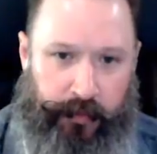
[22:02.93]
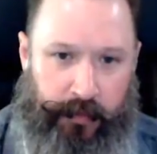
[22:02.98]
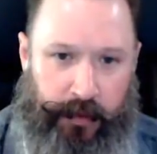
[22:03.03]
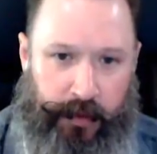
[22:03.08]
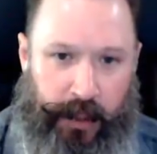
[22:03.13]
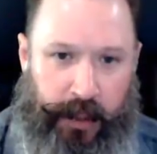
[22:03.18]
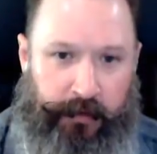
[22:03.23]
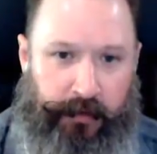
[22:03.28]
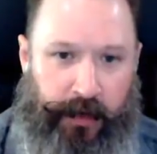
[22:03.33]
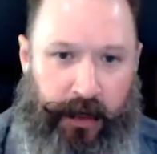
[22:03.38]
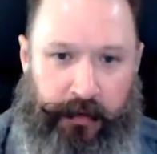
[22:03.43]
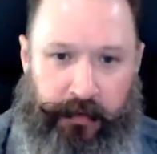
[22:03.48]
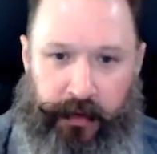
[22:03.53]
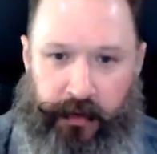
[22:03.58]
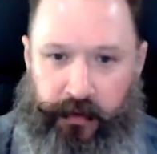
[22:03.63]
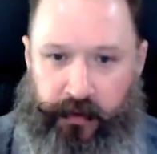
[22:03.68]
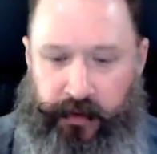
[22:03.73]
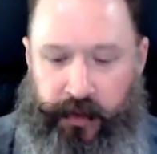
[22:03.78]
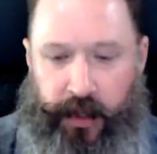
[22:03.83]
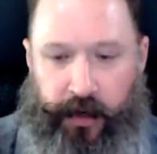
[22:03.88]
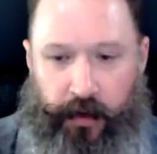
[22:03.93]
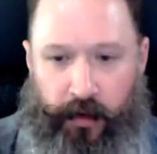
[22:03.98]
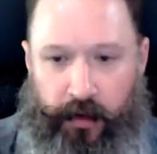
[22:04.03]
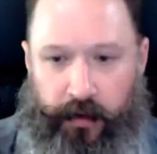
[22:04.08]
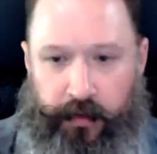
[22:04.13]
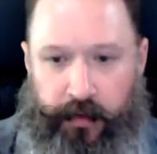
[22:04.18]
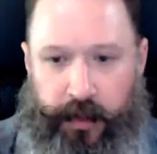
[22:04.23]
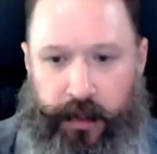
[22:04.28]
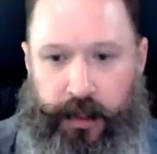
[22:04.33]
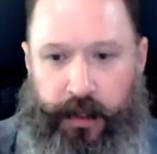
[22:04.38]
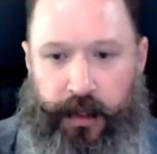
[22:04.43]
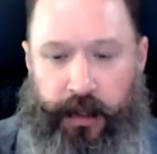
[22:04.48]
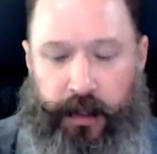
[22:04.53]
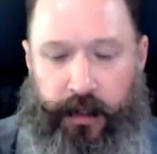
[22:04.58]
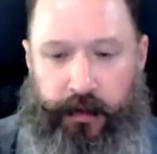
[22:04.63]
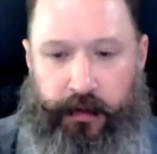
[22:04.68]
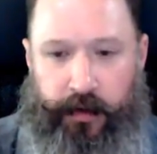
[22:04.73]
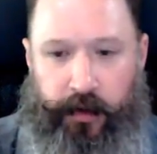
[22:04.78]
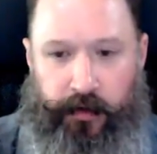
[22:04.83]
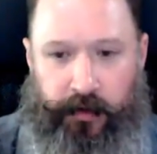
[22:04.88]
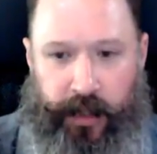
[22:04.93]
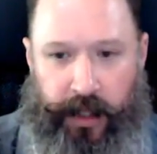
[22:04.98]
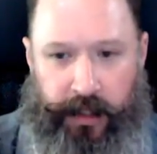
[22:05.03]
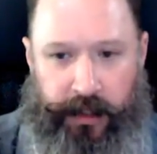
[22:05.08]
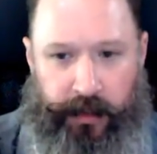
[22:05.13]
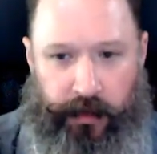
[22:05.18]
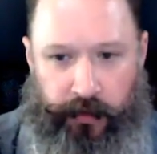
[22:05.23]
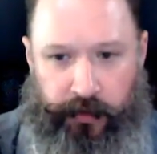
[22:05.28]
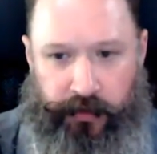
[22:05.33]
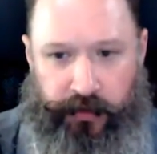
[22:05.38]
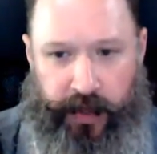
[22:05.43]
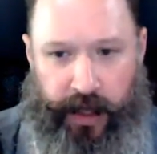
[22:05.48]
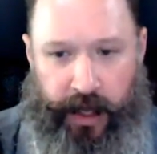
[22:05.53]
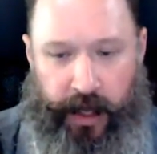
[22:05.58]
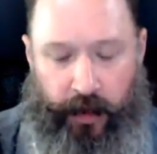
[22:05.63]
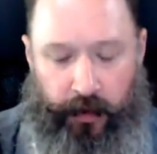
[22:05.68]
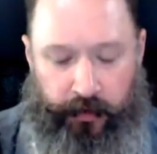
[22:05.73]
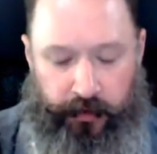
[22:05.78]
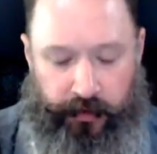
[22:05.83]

Even if it's subtle, there's that little style.